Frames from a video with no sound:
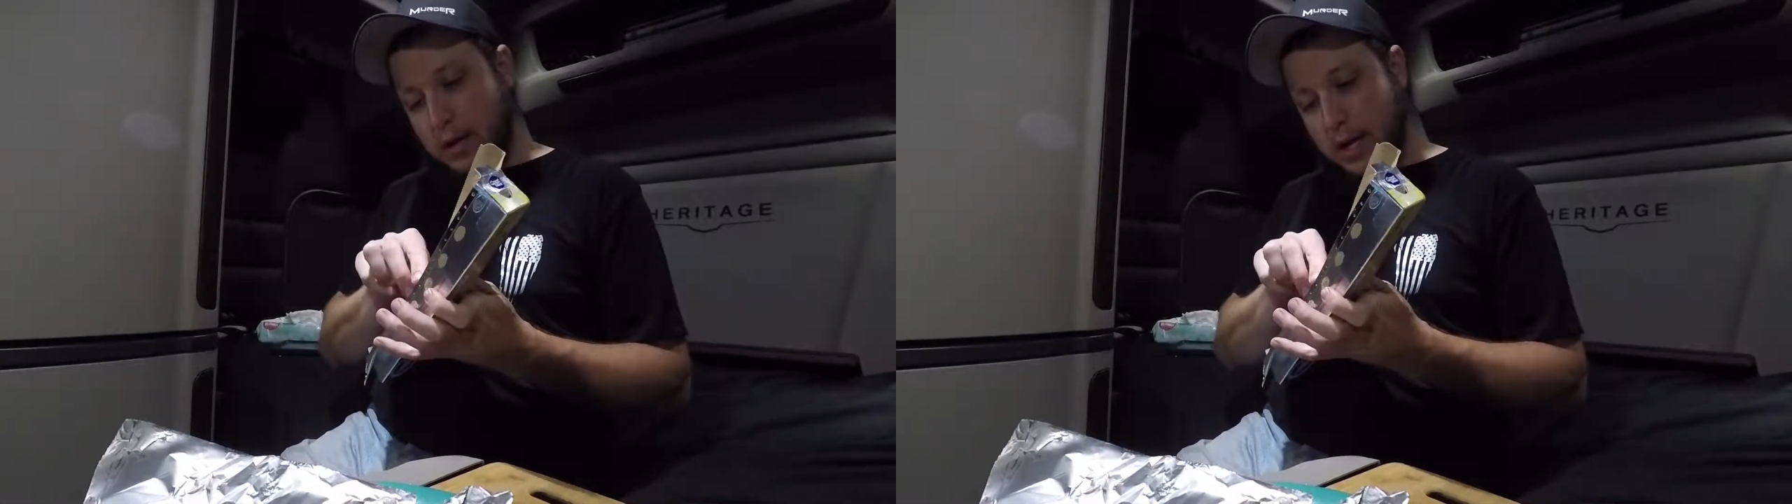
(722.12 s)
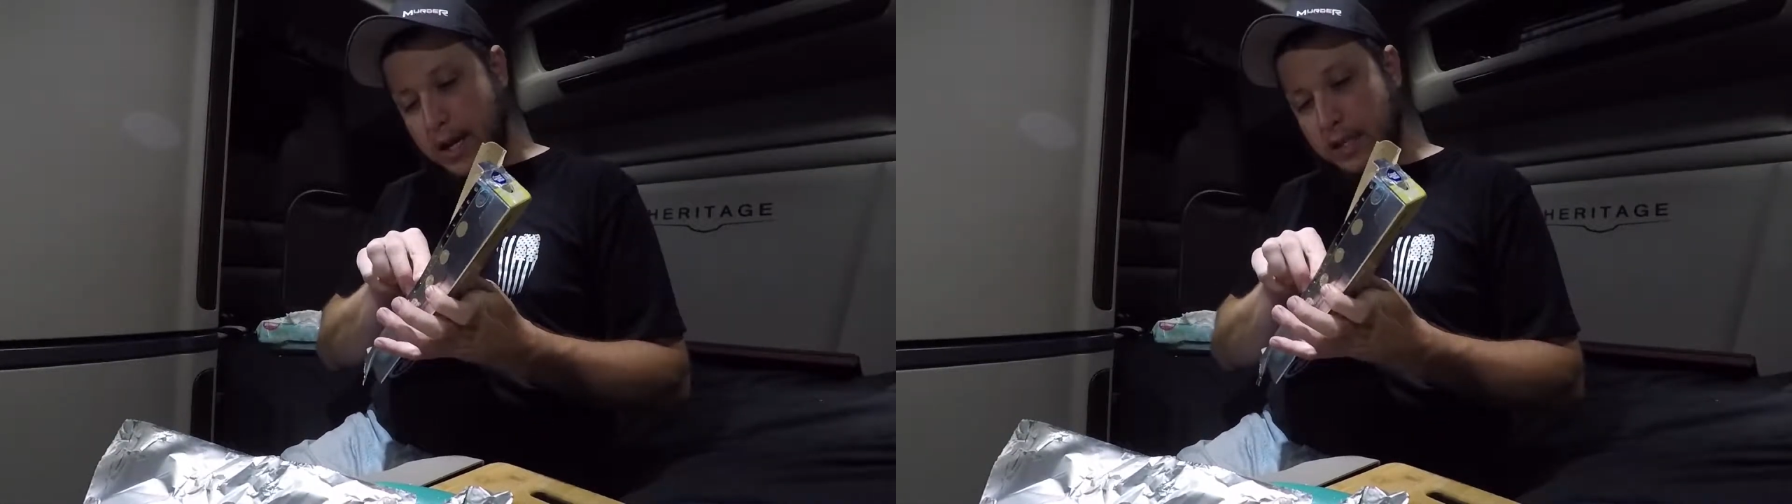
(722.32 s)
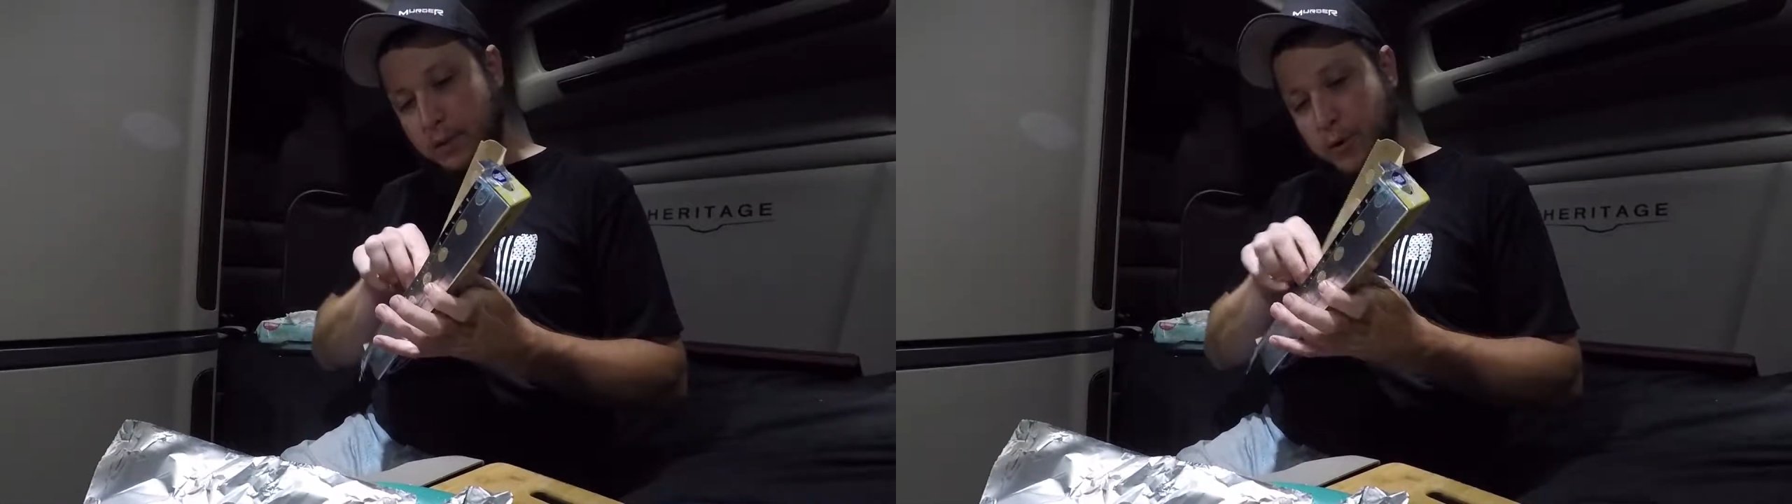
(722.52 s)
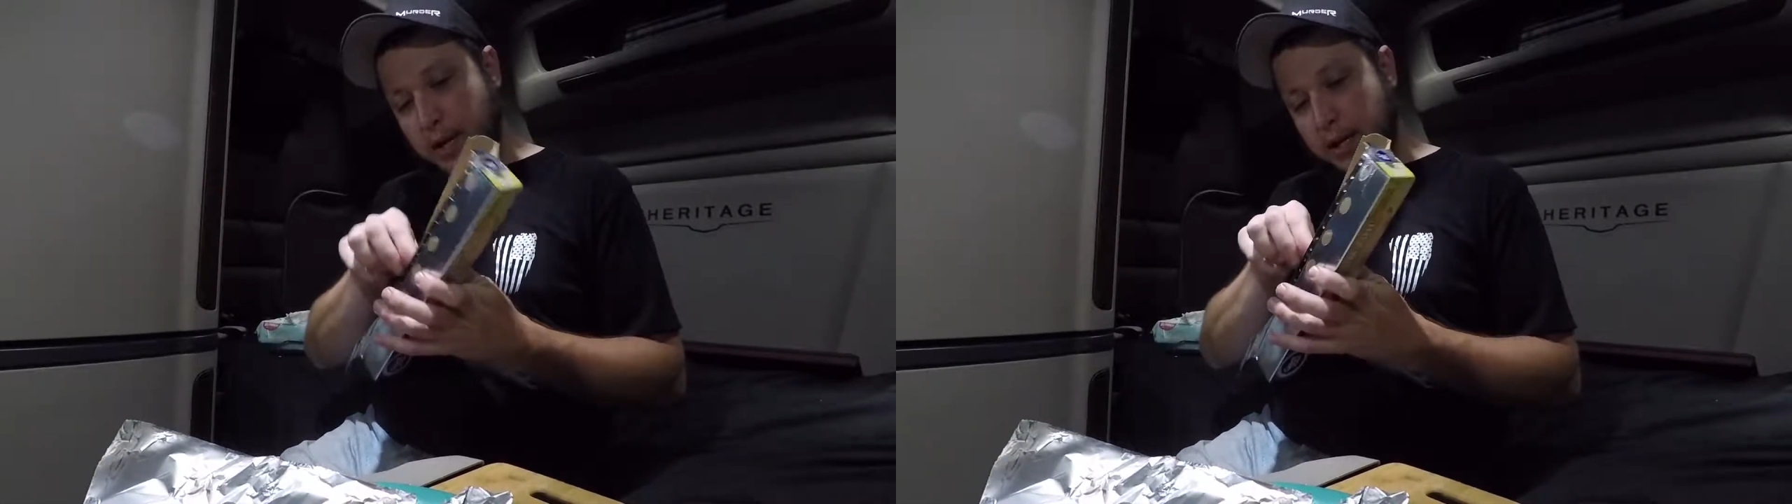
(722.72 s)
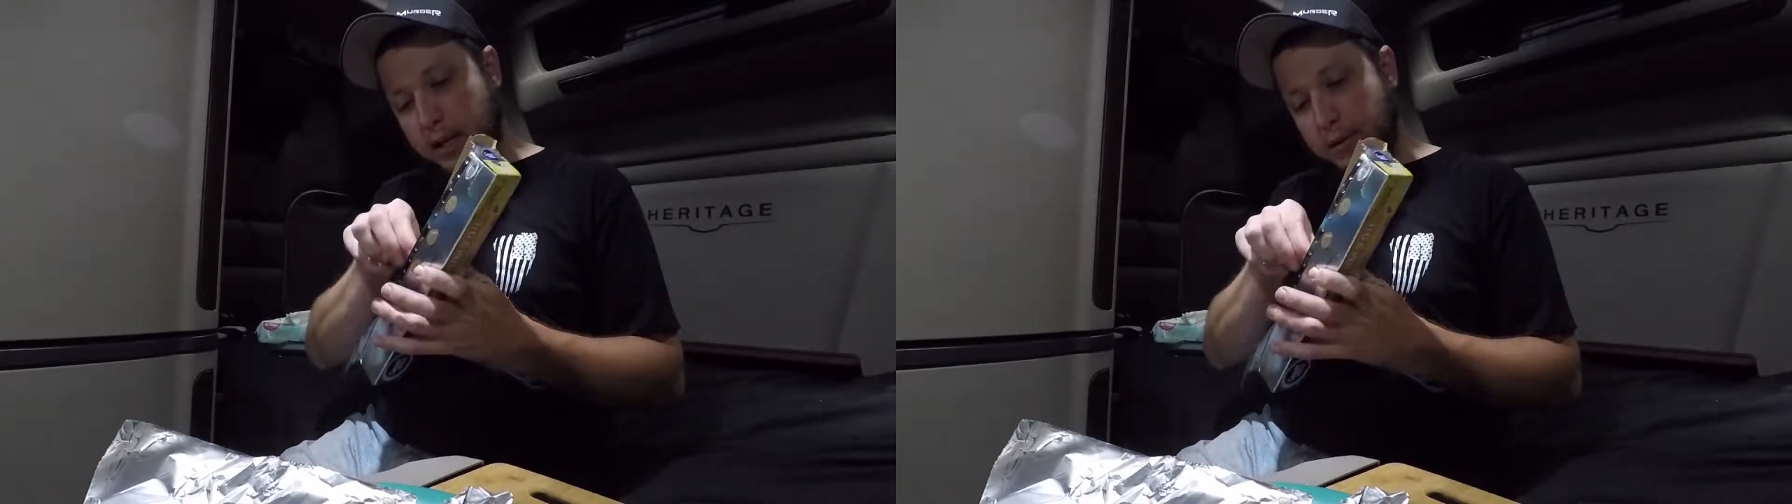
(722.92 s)
and you
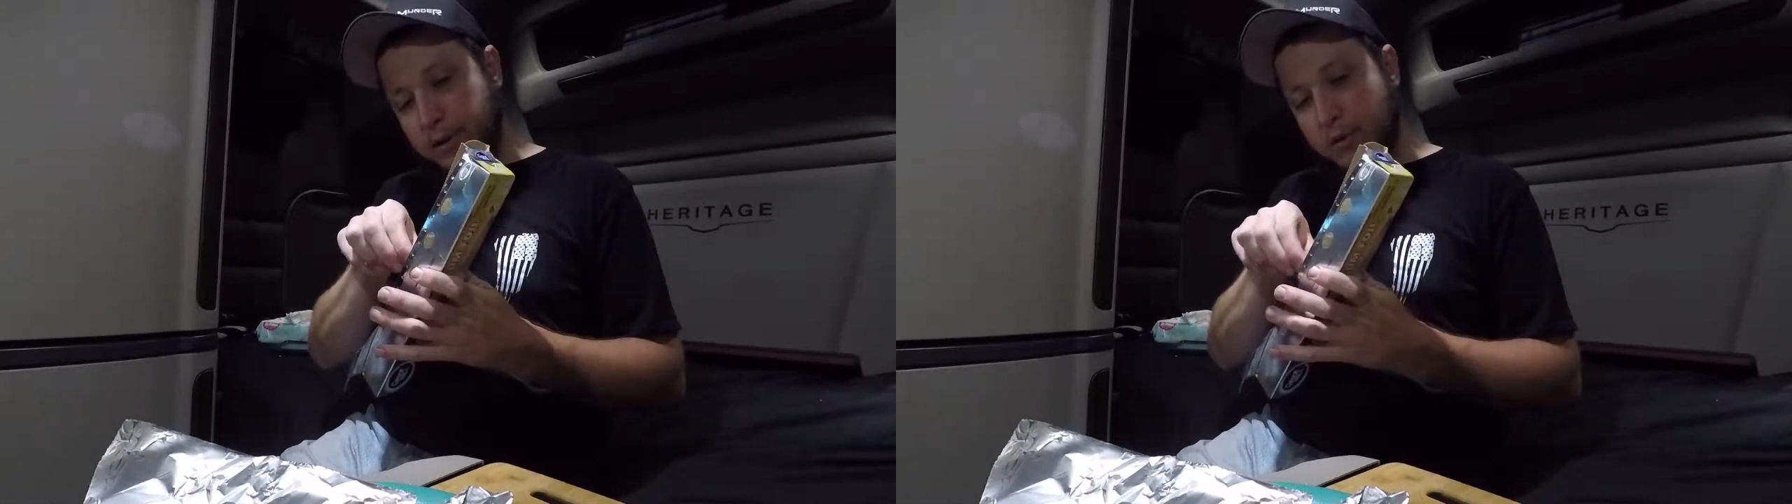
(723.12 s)
want it to be